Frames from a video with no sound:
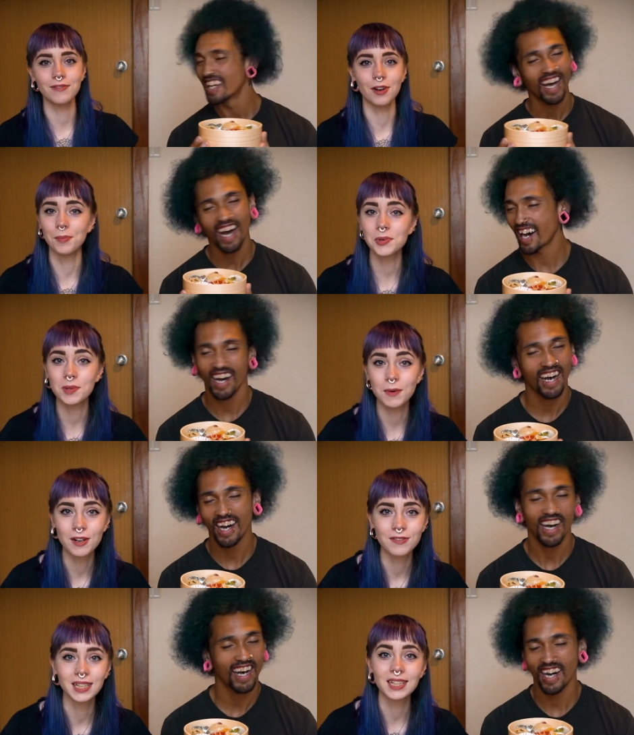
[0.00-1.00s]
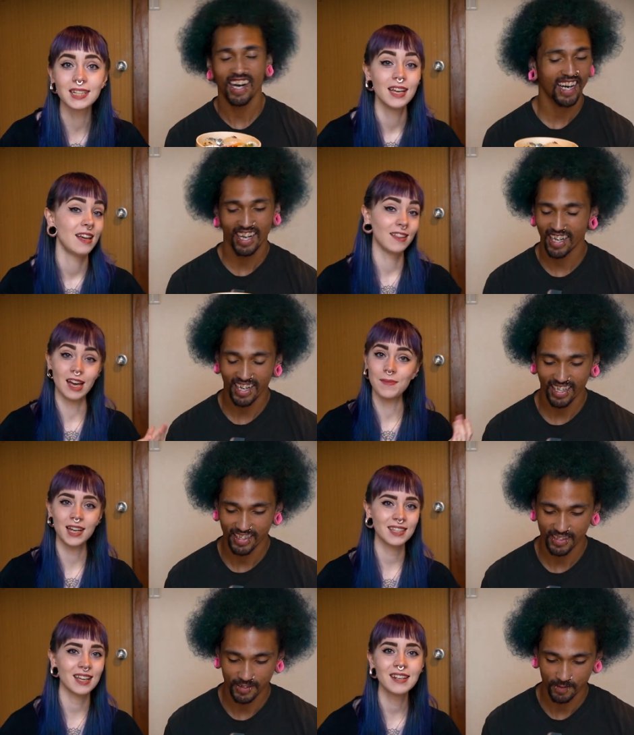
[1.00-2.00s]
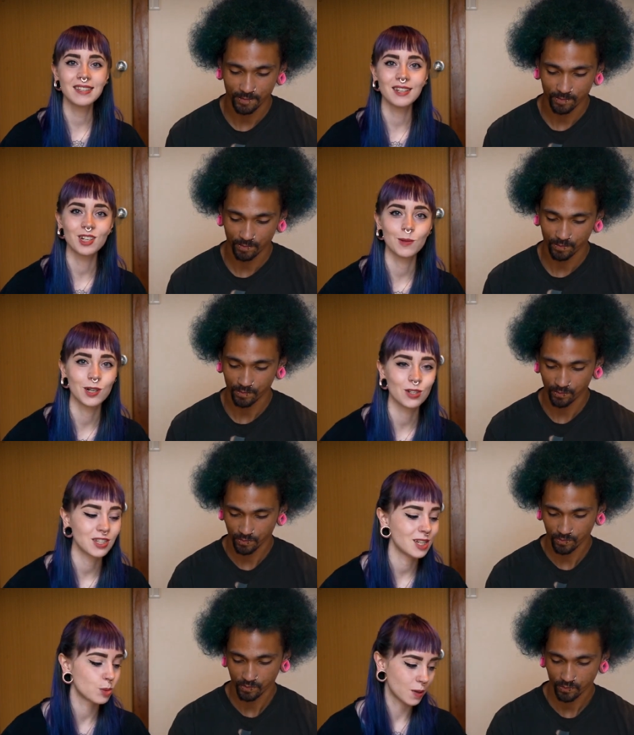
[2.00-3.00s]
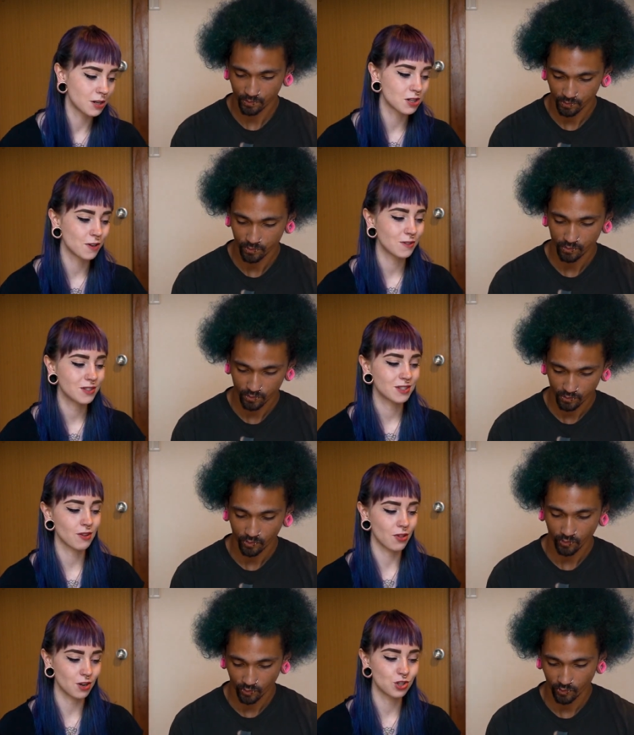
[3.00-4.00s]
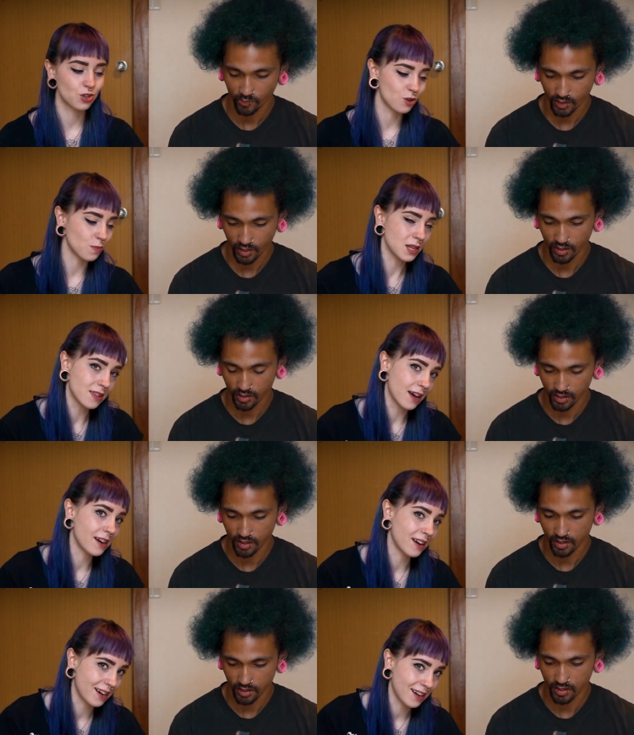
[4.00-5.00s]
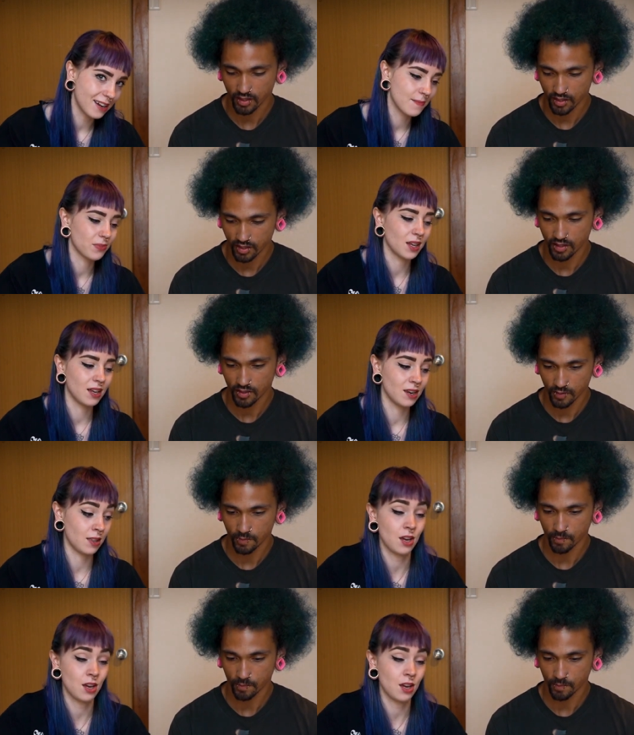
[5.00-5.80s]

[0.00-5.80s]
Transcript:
Speaker 1: Almost perfect. That makes sense. Their specialty is bentos, so they should be that high, and